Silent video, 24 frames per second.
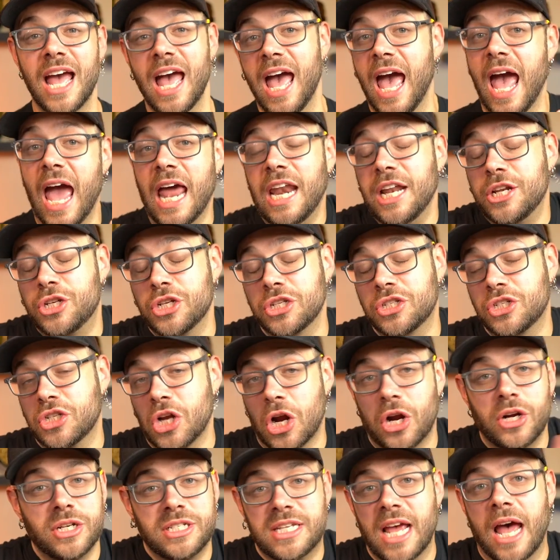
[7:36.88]
and it just
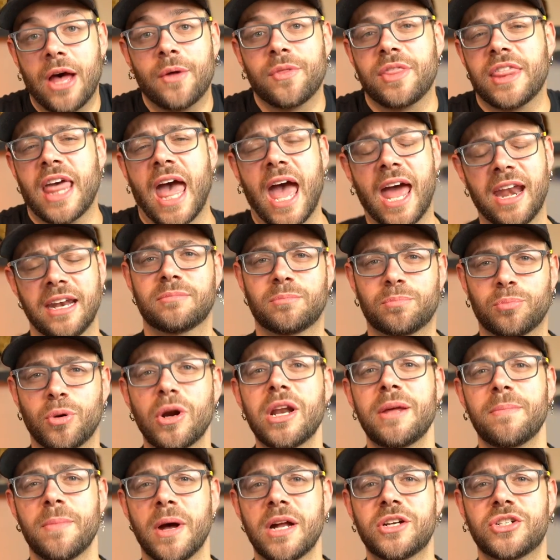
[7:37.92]
turns out that pretty
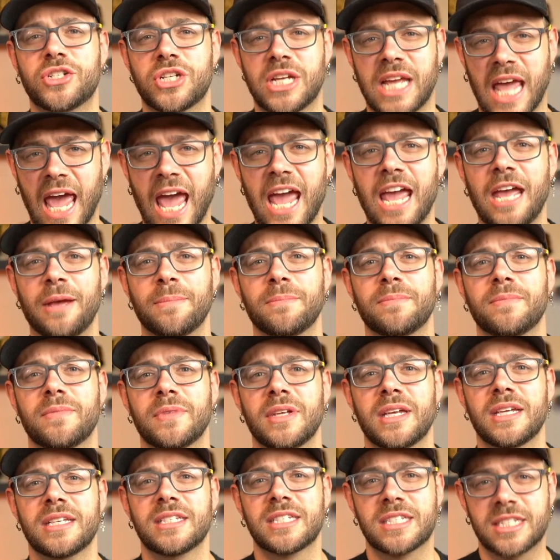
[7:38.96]
much came
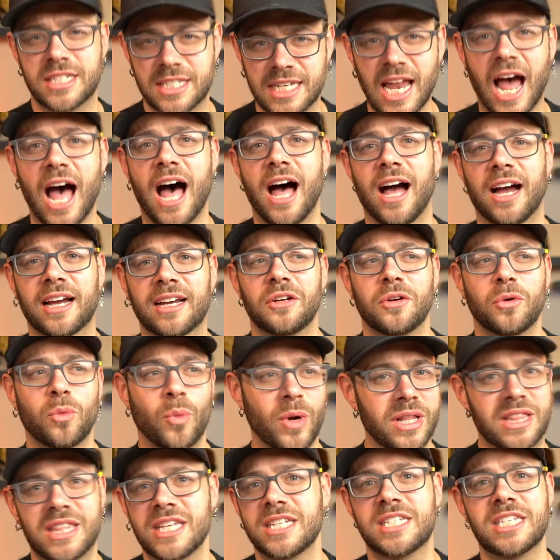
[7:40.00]
stock
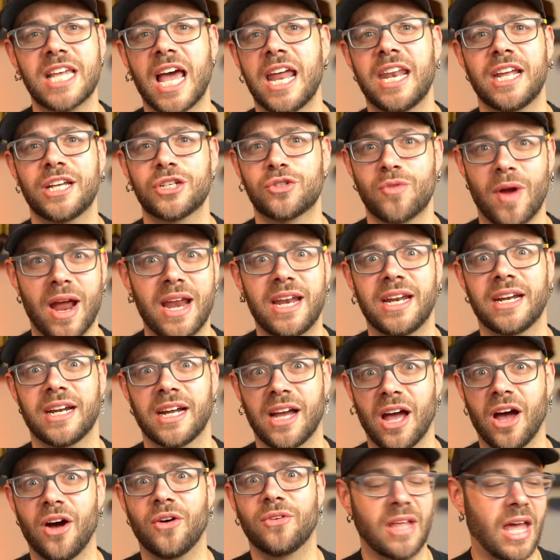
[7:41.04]
with the settings ready to
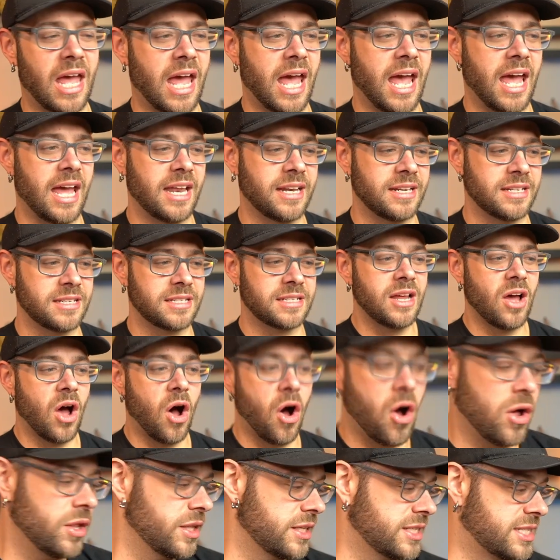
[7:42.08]
go. And
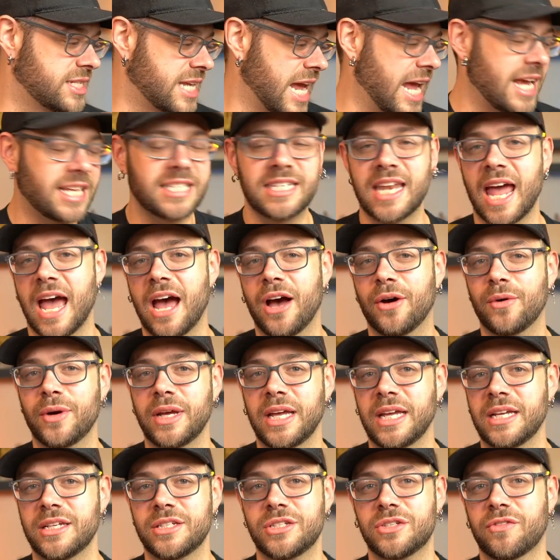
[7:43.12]
all it takes now
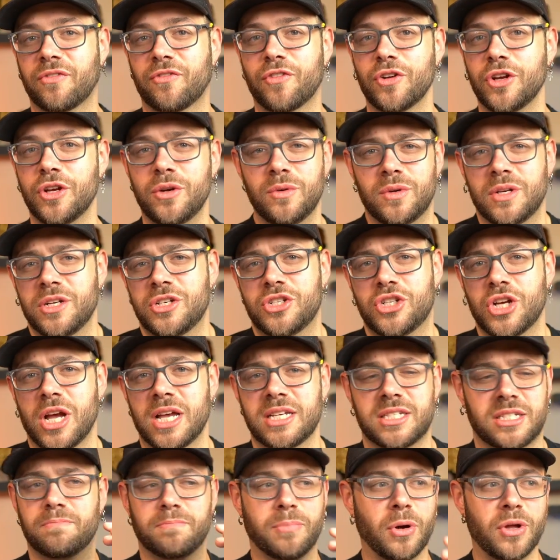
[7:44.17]
is for you to
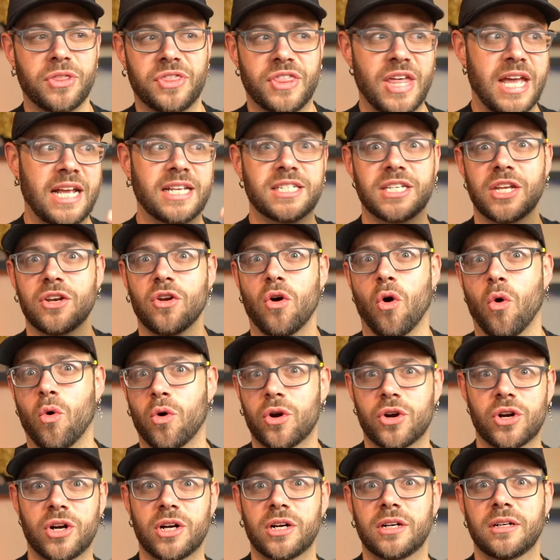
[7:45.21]
just put things in
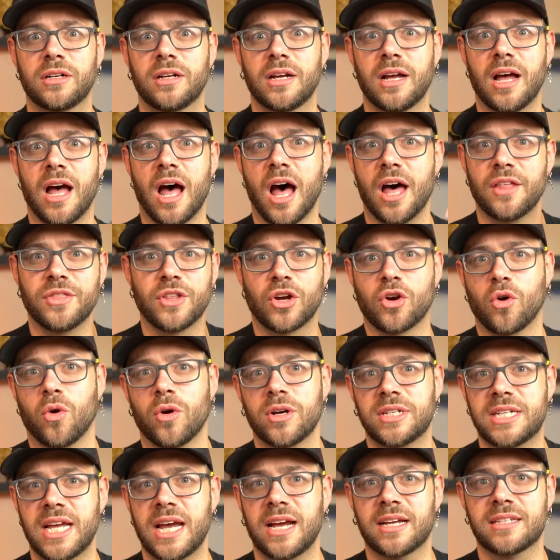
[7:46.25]
order on the
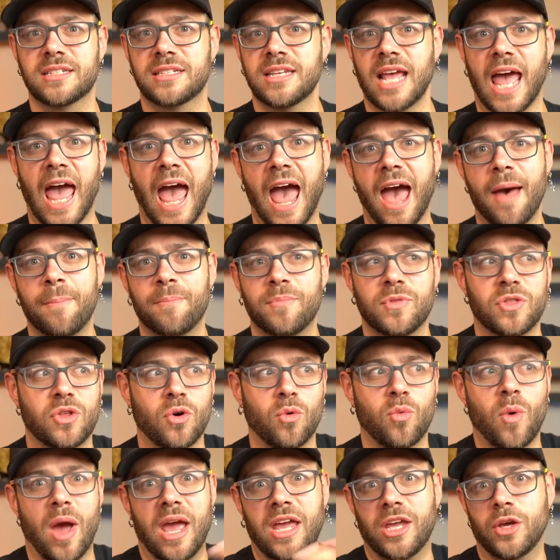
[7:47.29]
Cortex app the
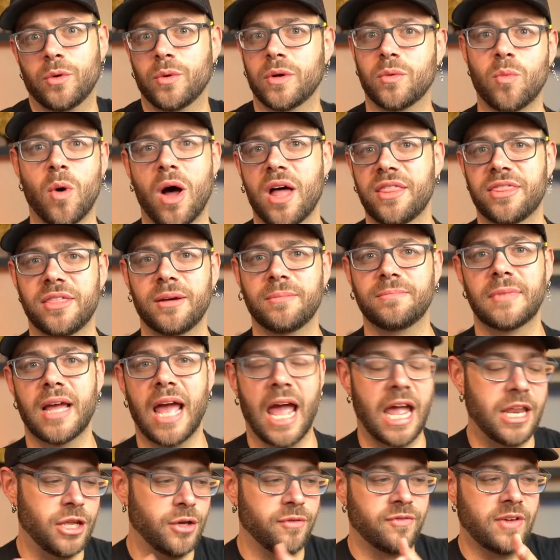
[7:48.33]
way you would want them.
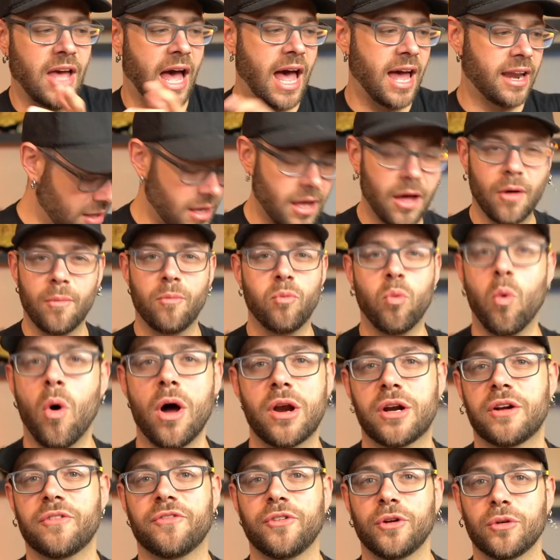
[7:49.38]
And you've got a
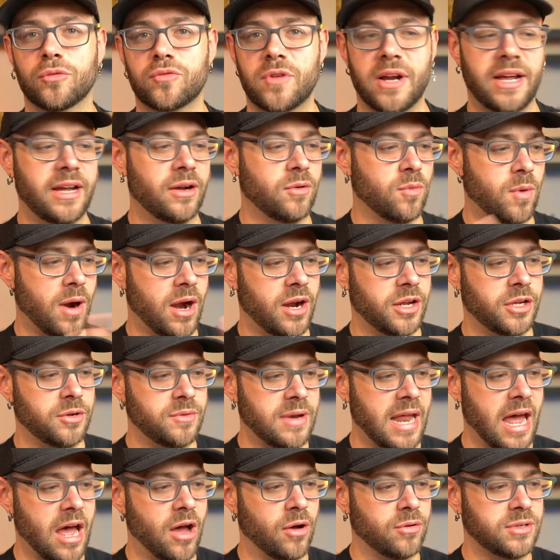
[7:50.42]
wonderful rig where you
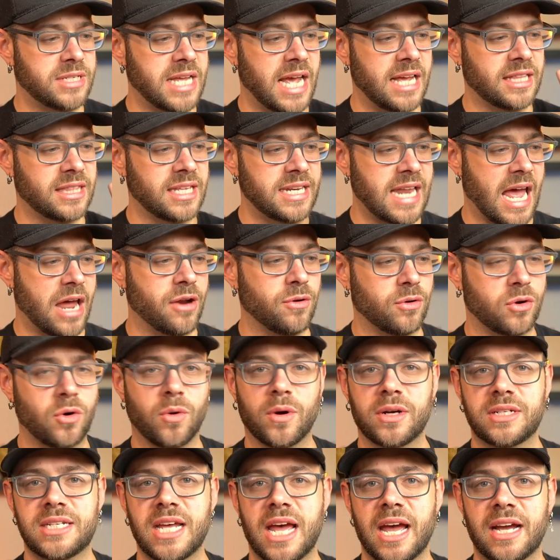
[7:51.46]
now take the
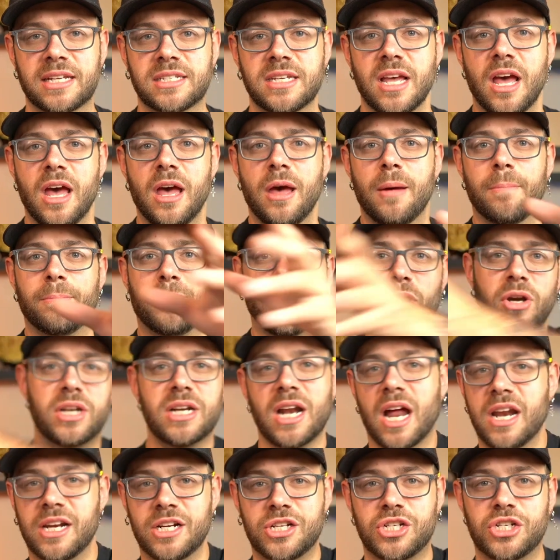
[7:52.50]
Nanocortex, put it
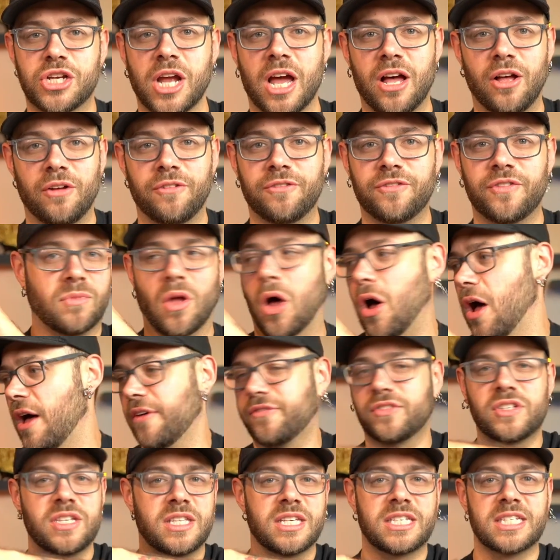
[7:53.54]
on a shelf off
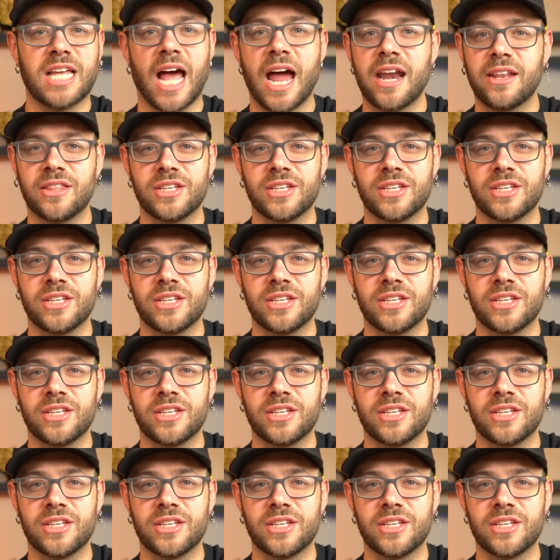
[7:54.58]
to the side of the